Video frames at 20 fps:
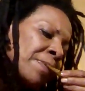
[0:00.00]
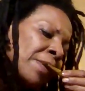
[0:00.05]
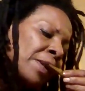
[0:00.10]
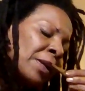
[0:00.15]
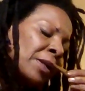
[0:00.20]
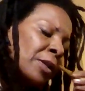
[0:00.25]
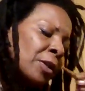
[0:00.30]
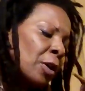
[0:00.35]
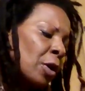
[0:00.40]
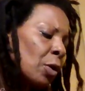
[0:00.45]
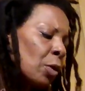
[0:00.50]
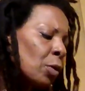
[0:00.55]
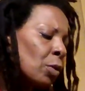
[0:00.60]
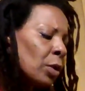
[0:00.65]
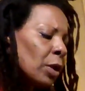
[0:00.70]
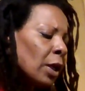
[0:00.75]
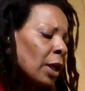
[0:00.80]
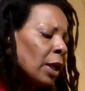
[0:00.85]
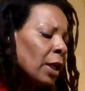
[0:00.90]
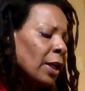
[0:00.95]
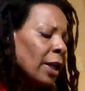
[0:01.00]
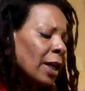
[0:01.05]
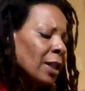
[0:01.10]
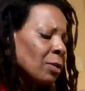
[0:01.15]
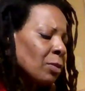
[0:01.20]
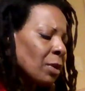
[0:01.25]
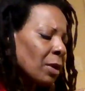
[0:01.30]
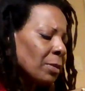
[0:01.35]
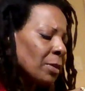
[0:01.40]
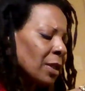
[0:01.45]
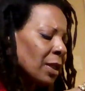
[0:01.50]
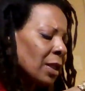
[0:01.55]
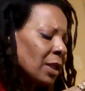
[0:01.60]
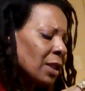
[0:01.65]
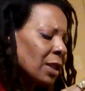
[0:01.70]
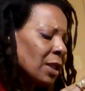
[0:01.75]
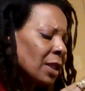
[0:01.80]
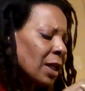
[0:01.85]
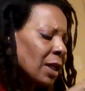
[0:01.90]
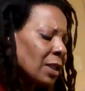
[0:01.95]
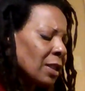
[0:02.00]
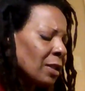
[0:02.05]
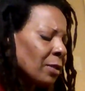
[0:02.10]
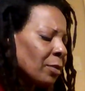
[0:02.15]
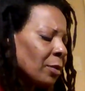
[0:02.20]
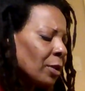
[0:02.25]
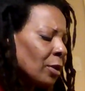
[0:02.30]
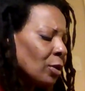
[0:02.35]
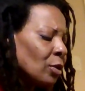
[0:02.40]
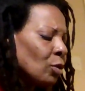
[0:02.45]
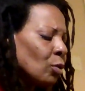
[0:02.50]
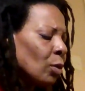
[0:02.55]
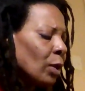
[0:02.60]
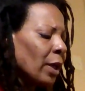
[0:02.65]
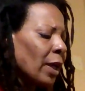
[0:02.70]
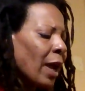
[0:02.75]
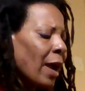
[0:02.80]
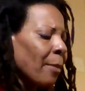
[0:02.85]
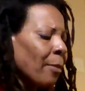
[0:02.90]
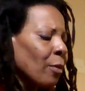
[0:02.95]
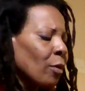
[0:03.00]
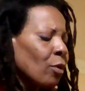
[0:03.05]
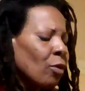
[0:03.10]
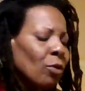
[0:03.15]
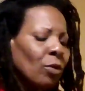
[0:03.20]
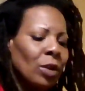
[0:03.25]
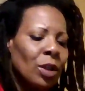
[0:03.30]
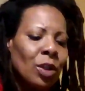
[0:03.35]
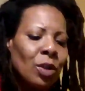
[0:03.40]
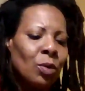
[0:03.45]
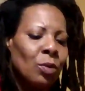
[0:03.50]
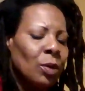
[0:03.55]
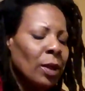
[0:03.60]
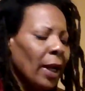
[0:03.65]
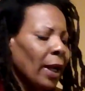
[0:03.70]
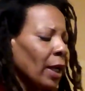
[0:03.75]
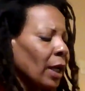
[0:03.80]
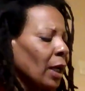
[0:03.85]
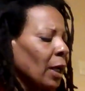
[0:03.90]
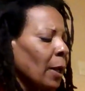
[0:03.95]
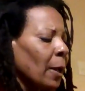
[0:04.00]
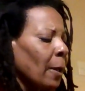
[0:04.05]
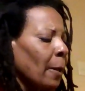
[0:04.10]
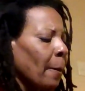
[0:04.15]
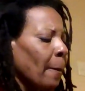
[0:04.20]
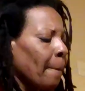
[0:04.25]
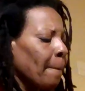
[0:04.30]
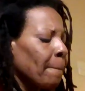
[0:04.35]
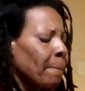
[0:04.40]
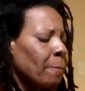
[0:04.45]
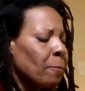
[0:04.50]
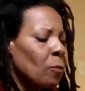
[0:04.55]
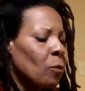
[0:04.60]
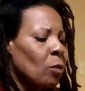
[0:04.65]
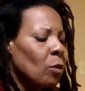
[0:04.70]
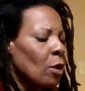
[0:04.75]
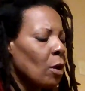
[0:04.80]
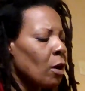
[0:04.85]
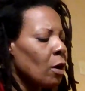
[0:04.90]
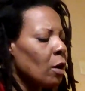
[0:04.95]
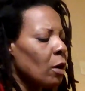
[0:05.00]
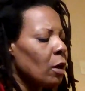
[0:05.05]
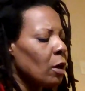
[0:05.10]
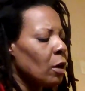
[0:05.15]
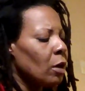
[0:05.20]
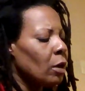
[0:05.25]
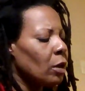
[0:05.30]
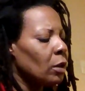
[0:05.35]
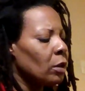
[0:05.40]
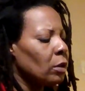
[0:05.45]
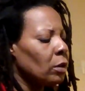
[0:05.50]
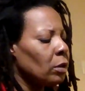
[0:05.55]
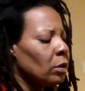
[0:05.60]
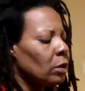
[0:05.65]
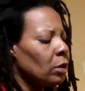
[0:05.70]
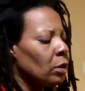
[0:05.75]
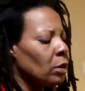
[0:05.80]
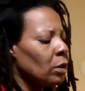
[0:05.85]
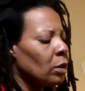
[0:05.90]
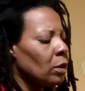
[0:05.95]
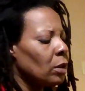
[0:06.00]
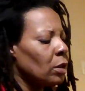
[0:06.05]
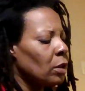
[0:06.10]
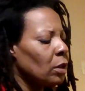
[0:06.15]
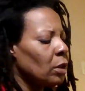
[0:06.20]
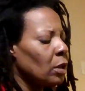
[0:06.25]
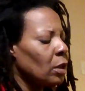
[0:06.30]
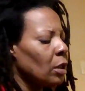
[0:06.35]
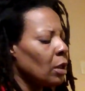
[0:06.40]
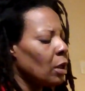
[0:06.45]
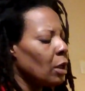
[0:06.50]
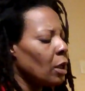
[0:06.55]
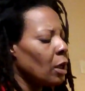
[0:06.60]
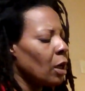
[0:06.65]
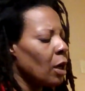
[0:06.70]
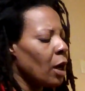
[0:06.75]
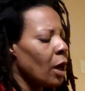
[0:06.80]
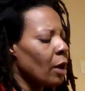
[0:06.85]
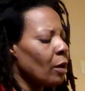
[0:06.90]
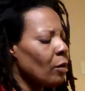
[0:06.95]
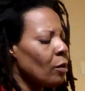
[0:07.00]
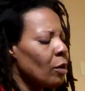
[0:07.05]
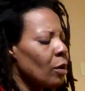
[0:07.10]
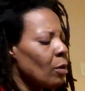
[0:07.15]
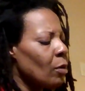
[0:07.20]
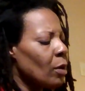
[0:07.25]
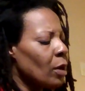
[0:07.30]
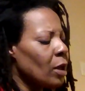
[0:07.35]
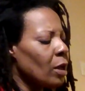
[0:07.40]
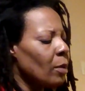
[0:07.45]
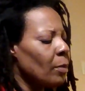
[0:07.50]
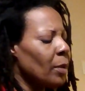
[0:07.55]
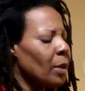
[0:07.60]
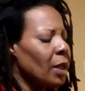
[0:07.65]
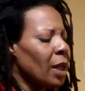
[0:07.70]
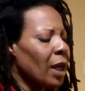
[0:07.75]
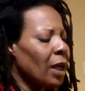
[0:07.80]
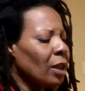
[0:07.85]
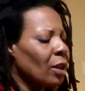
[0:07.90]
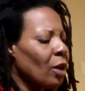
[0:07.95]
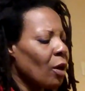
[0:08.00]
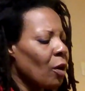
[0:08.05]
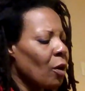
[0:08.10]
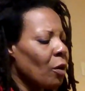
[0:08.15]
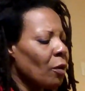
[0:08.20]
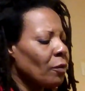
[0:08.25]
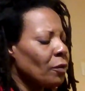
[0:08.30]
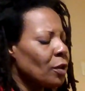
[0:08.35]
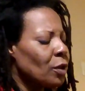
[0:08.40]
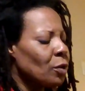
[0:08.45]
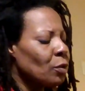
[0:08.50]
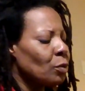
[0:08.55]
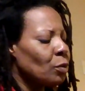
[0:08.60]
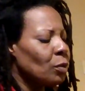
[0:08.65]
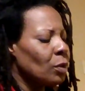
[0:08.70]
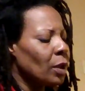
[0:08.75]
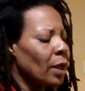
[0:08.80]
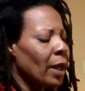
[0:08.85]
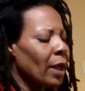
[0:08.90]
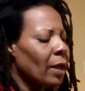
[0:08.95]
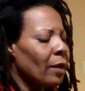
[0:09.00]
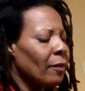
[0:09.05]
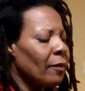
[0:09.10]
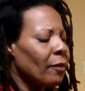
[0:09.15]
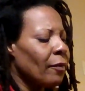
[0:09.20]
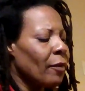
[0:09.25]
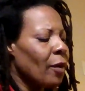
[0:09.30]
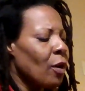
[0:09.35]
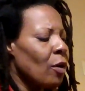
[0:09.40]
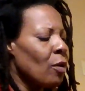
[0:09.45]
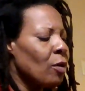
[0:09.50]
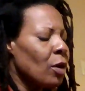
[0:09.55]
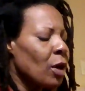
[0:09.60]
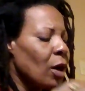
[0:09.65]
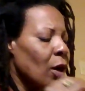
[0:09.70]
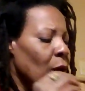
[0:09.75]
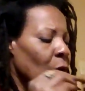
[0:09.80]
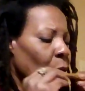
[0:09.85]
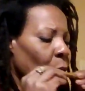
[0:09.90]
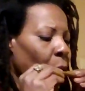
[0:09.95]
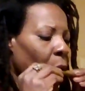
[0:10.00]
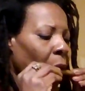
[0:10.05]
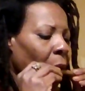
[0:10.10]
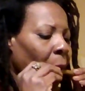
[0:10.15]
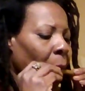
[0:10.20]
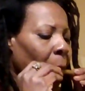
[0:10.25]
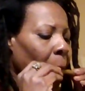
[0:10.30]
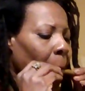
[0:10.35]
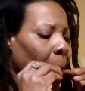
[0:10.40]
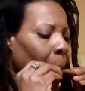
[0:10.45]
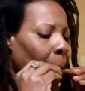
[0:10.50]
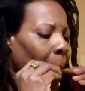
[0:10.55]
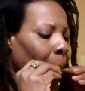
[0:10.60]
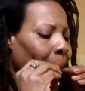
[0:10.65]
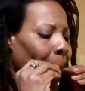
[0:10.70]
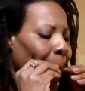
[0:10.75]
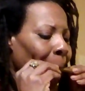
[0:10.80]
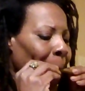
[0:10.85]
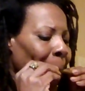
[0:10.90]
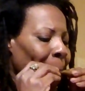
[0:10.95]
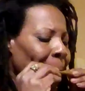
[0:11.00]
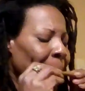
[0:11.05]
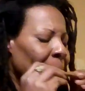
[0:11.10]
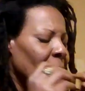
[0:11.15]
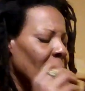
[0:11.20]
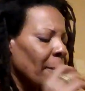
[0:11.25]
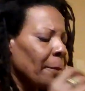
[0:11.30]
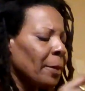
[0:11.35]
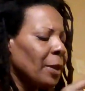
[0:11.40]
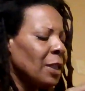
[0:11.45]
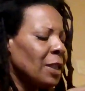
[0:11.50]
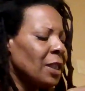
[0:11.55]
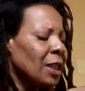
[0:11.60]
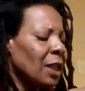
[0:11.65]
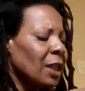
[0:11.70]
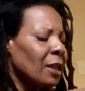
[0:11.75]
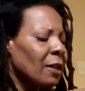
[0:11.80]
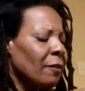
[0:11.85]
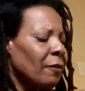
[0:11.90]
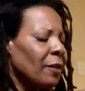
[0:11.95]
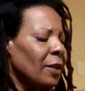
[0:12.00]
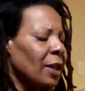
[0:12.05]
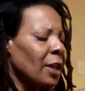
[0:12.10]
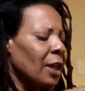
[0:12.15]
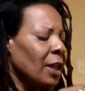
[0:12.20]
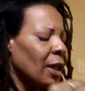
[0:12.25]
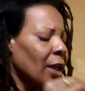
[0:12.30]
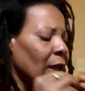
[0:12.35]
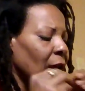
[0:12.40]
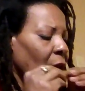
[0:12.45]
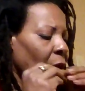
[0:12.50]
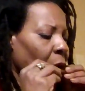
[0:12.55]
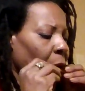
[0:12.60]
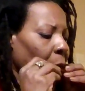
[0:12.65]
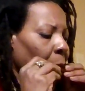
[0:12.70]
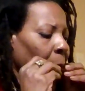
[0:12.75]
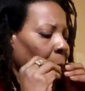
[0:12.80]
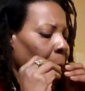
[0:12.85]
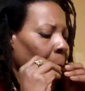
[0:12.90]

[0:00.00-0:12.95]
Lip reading: So that's what I'm saying. This got something to do with Capricorn too. Like, I don't know. It could be like the Earth suit. Like Virgo could be significant here.